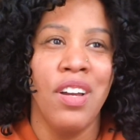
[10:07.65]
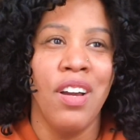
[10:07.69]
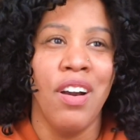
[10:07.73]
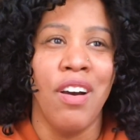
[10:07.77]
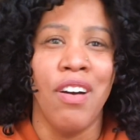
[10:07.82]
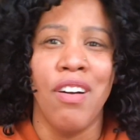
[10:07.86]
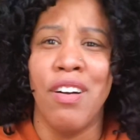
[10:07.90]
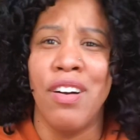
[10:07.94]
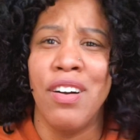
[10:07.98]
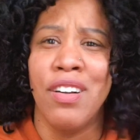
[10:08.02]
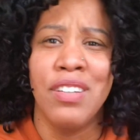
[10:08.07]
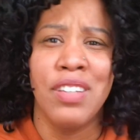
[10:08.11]

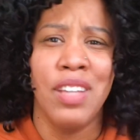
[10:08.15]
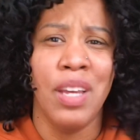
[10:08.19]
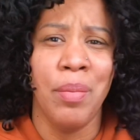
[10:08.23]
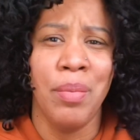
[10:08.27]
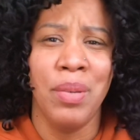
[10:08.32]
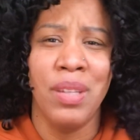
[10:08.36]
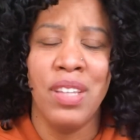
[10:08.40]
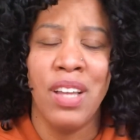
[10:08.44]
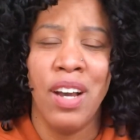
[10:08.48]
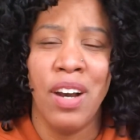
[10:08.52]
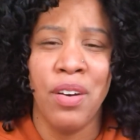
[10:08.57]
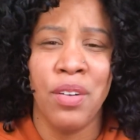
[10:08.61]
are a Debbie
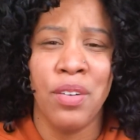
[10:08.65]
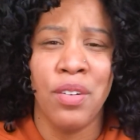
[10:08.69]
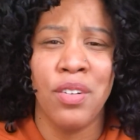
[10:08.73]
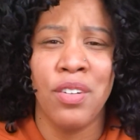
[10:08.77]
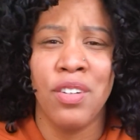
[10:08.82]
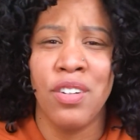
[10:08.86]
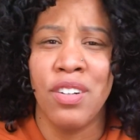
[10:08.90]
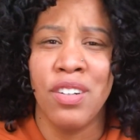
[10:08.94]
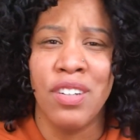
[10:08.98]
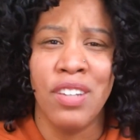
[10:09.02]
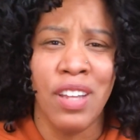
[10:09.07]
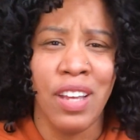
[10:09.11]
Downer
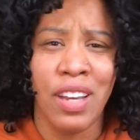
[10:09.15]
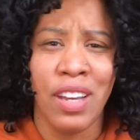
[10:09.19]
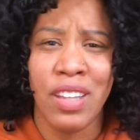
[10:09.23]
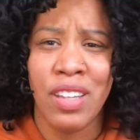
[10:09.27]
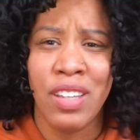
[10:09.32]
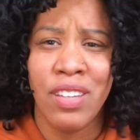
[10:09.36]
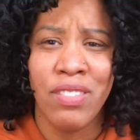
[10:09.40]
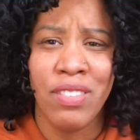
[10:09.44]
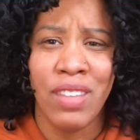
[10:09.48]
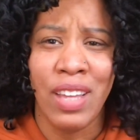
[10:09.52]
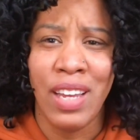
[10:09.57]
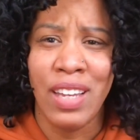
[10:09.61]
or a
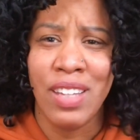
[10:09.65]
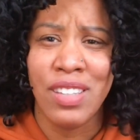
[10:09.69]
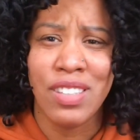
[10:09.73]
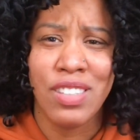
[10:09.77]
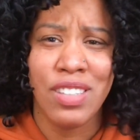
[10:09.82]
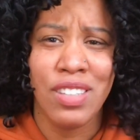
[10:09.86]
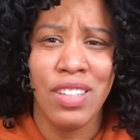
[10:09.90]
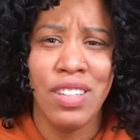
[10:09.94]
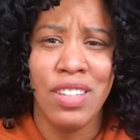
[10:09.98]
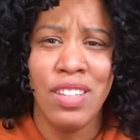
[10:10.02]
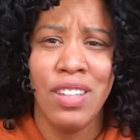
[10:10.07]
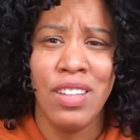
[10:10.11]
negative
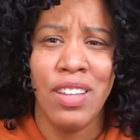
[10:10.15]
Nancy.